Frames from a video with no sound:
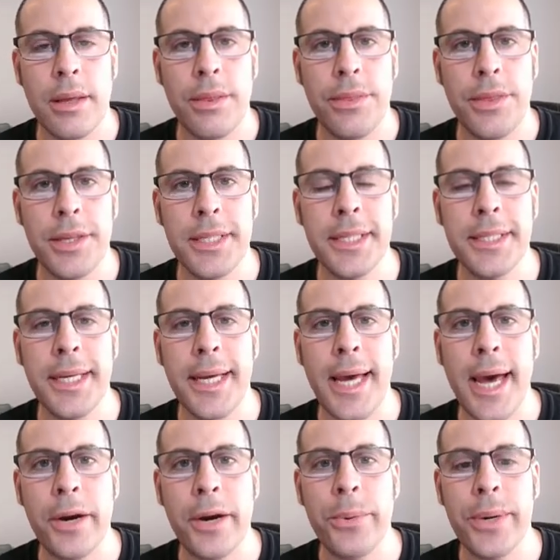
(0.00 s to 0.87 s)
This is
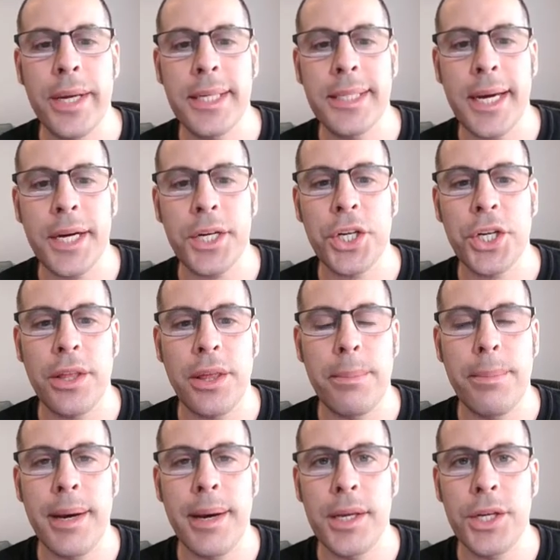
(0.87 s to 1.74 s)
the equity section of
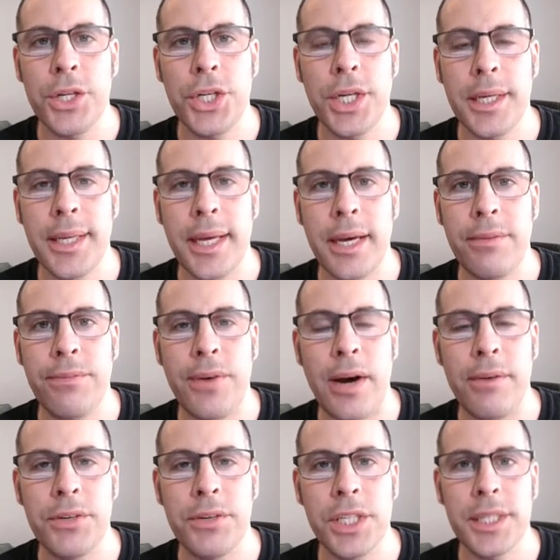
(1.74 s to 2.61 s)
the balance sheet. They have
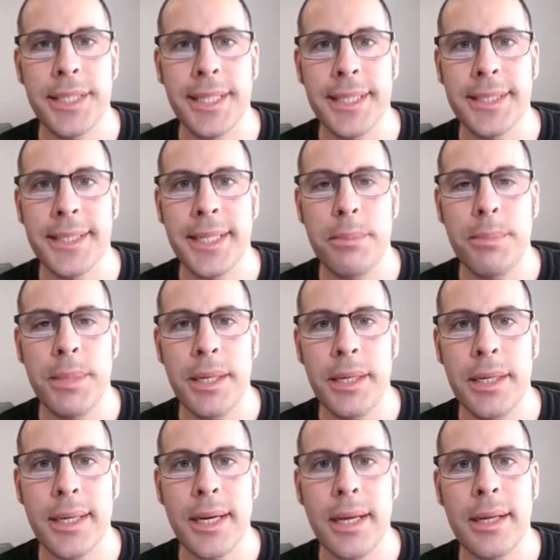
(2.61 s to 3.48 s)
$560
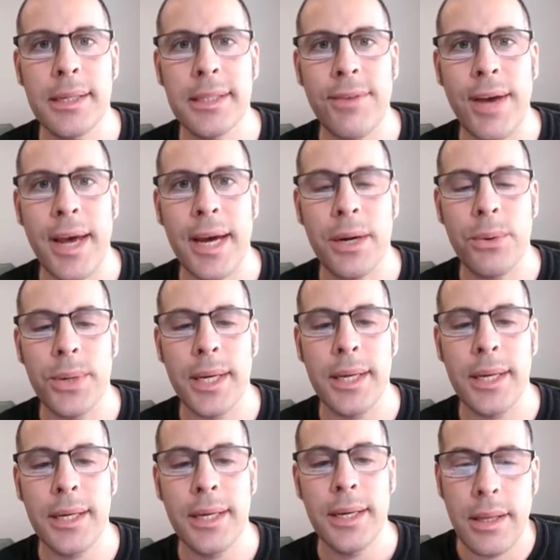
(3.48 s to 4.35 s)
million of
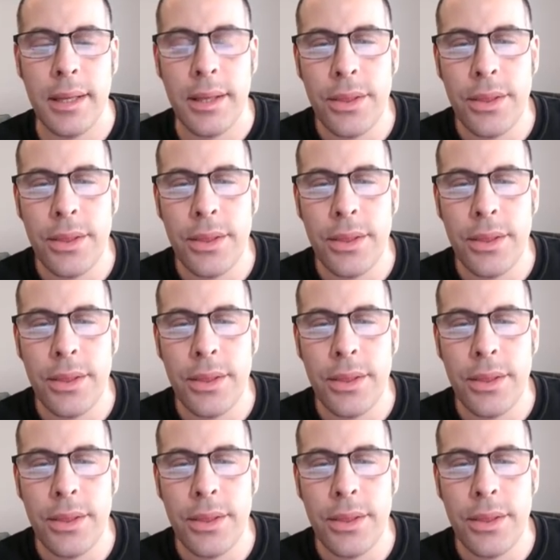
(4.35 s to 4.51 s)
equity.